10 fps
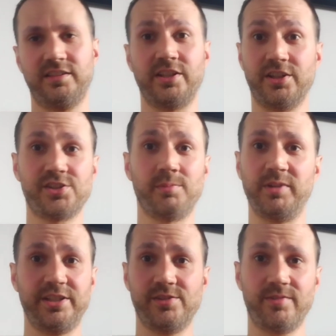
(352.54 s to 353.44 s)
kick
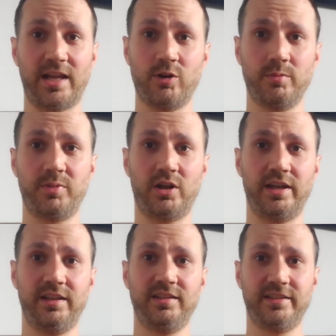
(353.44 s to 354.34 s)
somebody's flower
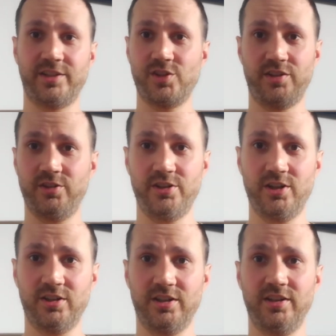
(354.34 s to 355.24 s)
pot that's in their
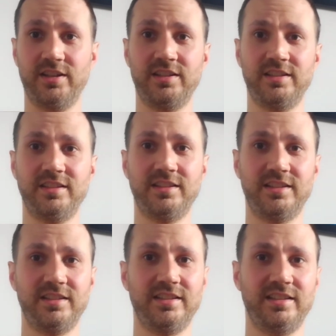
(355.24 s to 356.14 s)
yard,
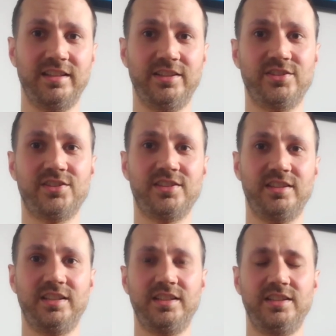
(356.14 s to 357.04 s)
it's,
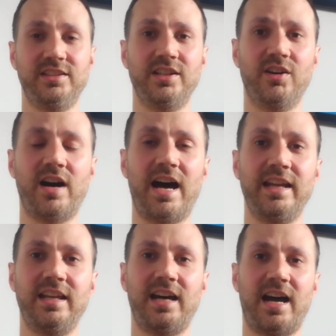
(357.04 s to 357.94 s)

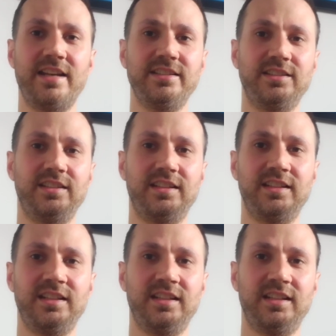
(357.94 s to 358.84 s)
I didn't
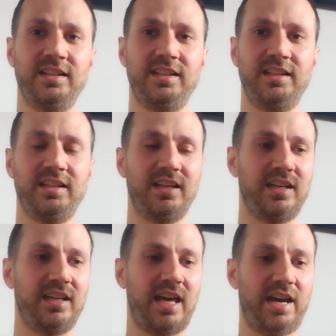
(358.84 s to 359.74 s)

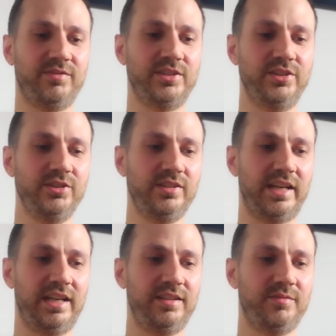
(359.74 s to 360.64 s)
have to do
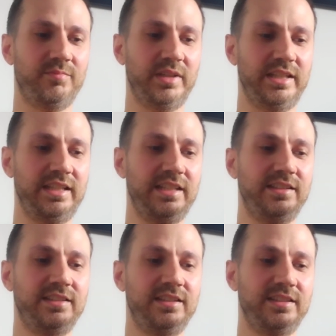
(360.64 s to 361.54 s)
that, but
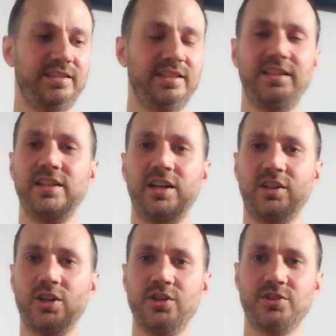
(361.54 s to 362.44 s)
it didn't
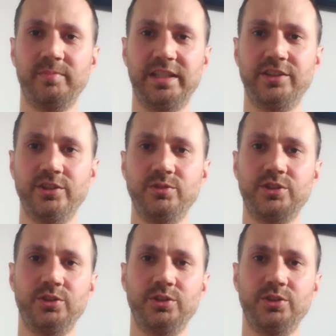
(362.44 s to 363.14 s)
occur to me due